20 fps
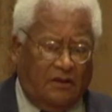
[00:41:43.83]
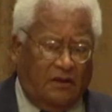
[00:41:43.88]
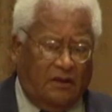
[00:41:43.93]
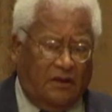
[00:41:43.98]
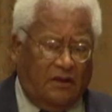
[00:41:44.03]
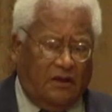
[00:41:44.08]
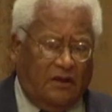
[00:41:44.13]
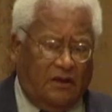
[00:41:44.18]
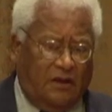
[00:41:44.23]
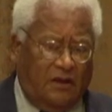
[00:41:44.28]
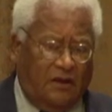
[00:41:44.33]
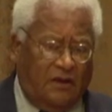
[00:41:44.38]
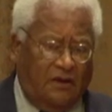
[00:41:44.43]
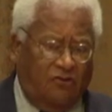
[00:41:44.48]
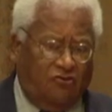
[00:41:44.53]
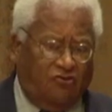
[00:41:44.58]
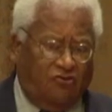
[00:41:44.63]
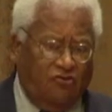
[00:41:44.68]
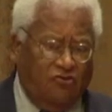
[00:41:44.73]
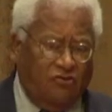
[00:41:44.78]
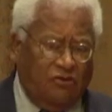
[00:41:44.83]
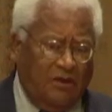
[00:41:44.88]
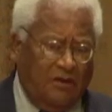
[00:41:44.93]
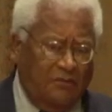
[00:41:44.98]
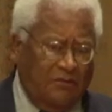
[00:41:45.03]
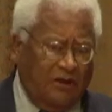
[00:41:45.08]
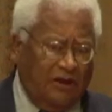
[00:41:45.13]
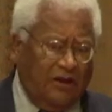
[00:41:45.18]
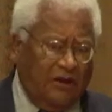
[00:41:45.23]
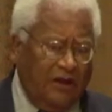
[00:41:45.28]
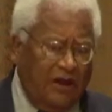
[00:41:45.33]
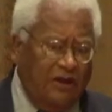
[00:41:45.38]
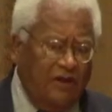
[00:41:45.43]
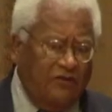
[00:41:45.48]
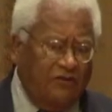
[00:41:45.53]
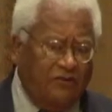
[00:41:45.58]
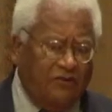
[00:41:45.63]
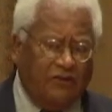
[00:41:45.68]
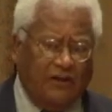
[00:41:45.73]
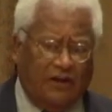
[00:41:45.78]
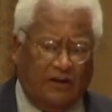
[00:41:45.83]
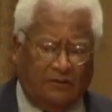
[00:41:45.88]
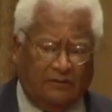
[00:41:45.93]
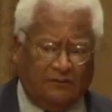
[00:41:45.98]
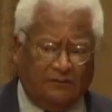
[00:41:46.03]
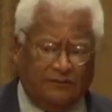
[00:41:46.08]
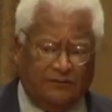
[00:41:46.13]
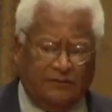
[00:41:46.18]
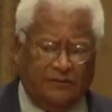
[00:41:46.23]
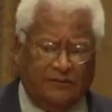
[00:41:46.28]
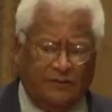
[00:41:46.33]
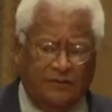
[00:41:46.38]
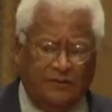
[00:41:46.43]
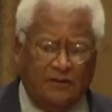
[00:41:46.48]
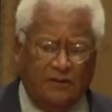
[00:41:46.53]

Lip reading: the issue in the Middle East of